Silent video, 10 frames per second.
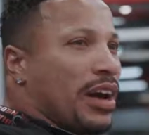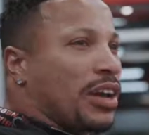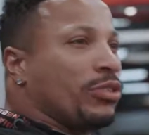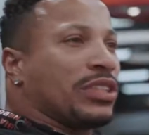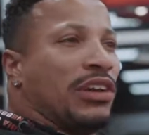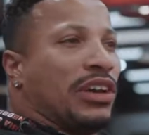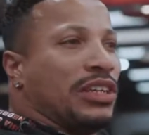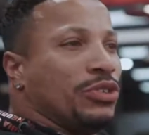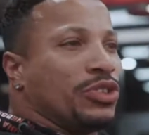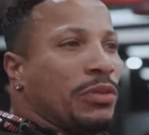A coach can only
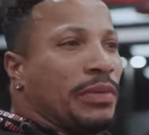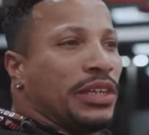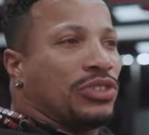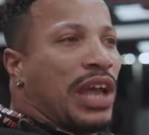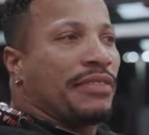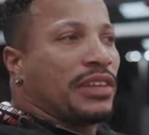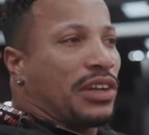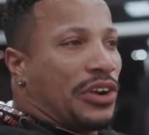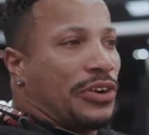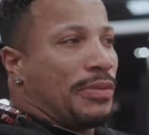do so much. You have to
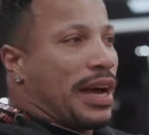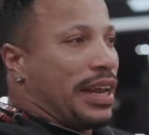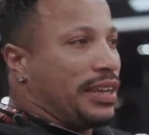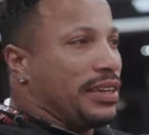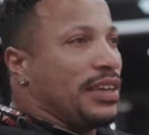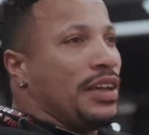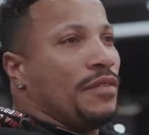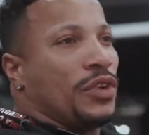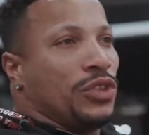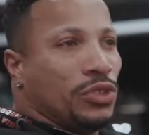learn your body.
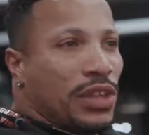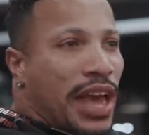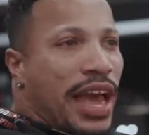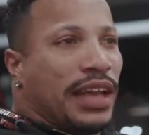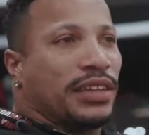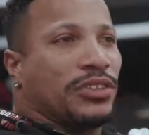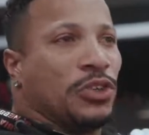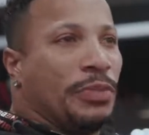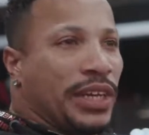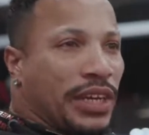If you do that,
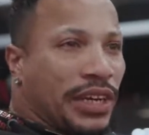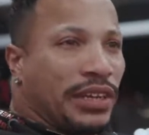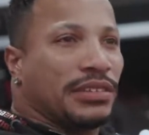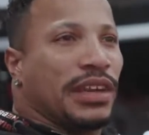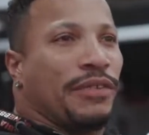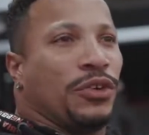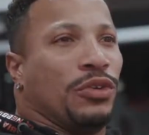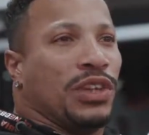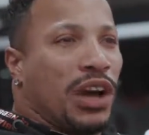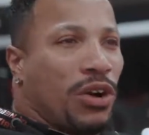you'll be good. If
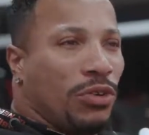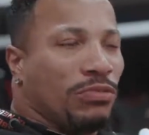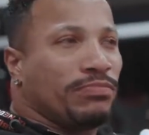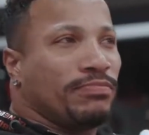you don't,